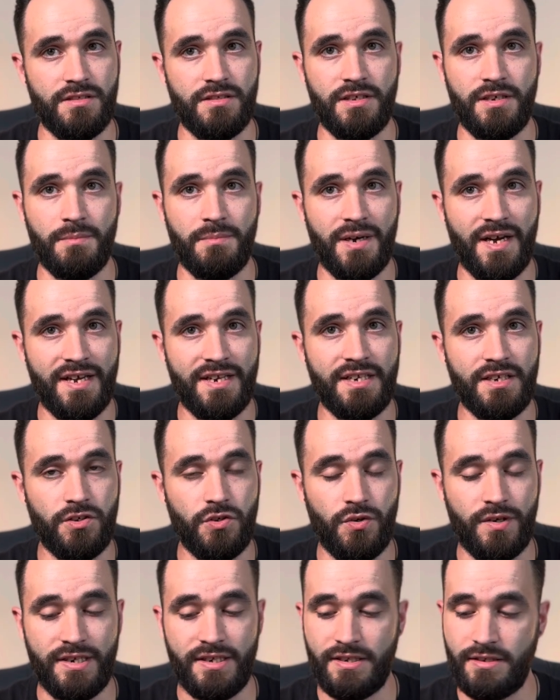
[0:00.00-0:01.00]
The abiding
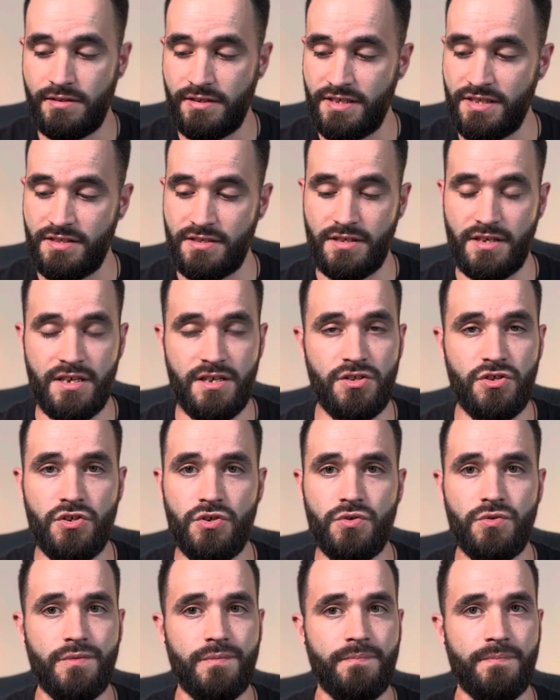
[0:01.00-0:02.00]
anointing is in
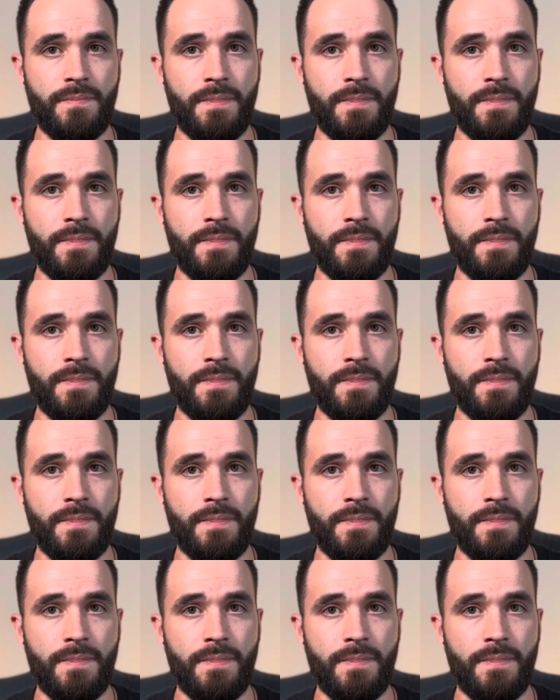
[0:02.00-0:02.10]
you,